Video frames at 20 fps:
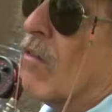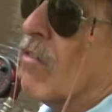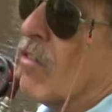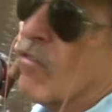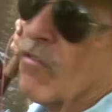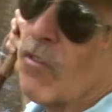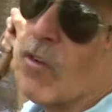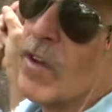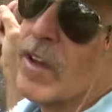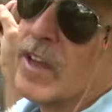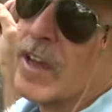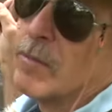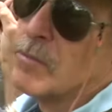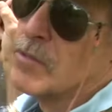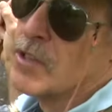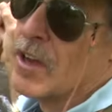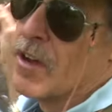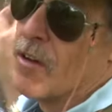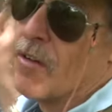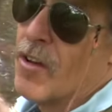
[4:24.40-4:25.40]
the fly
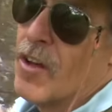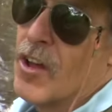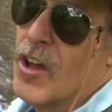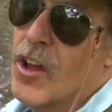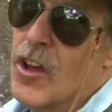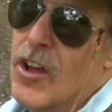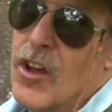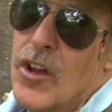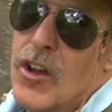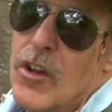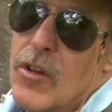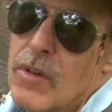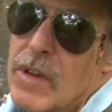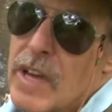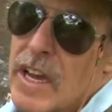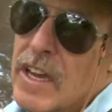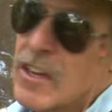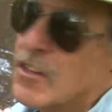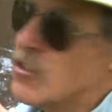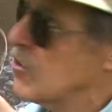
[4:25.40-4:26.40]
comes out, who
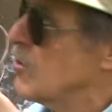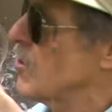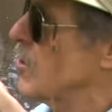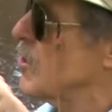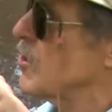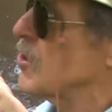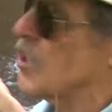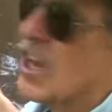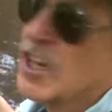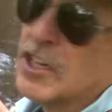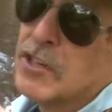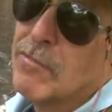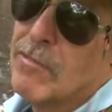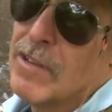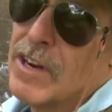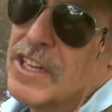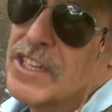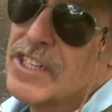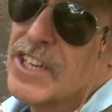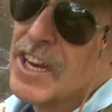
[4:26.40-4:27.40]
cares? It's catch and
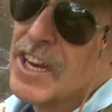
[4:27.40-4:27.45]
release